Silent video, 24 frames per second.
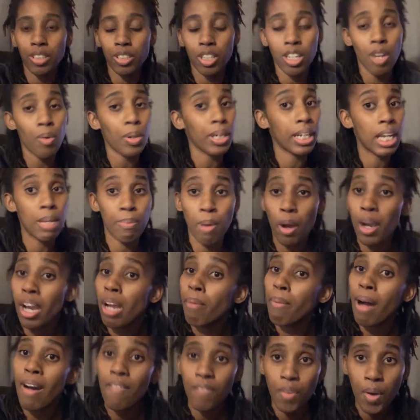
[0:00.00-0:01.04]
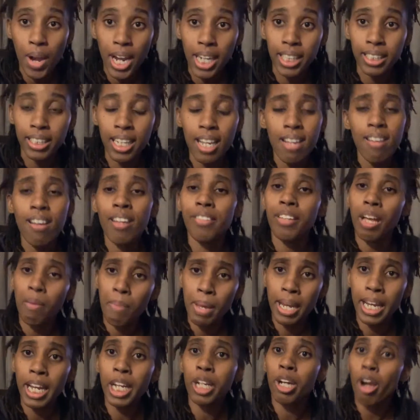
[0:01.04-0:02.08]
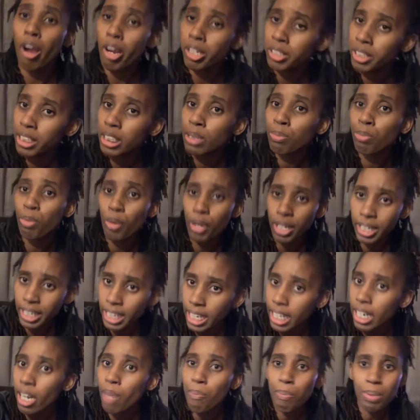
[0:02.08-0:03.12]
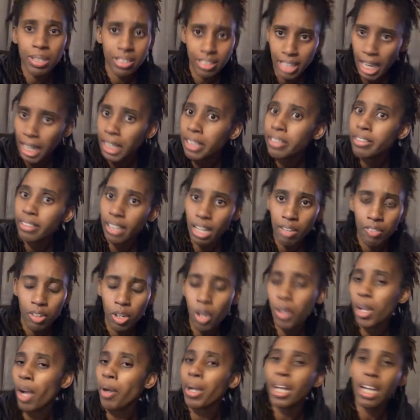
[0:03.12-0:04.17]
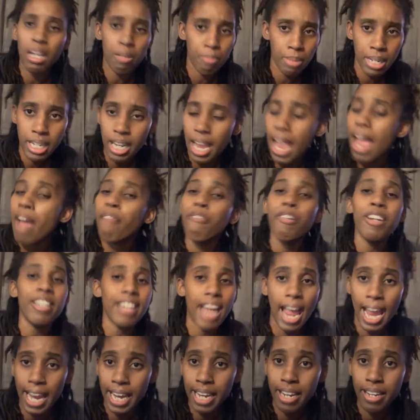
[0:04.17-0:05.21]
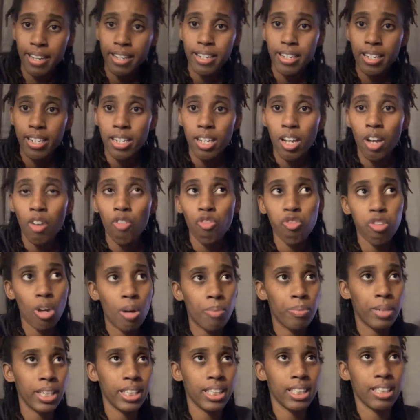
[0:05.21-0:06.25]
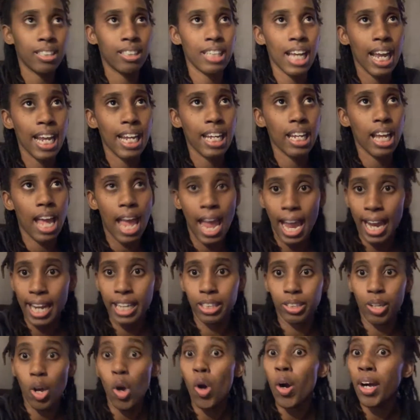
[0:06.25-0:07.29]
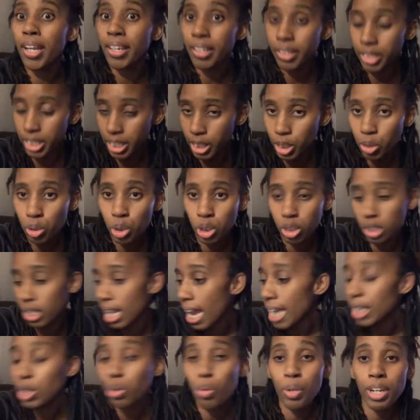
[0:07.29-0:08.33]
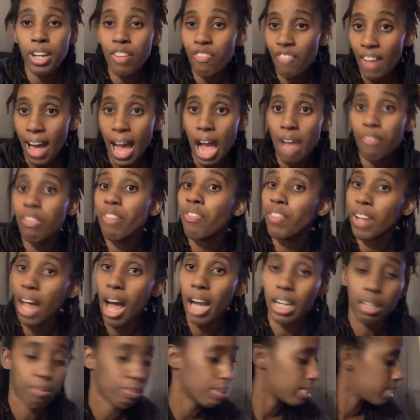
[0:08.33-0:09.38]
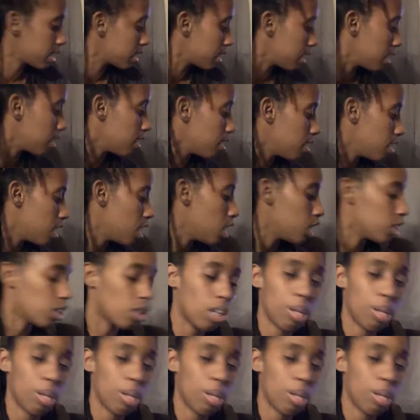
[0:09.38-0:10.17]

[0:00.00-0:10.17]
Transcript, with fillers: So y'all wanna keep on hearing my voice? Y'all better encourage this boy to get up and sing us cover. Or y'all gonna hear me every day from this is day 8 on to day 25 of Vlogmas.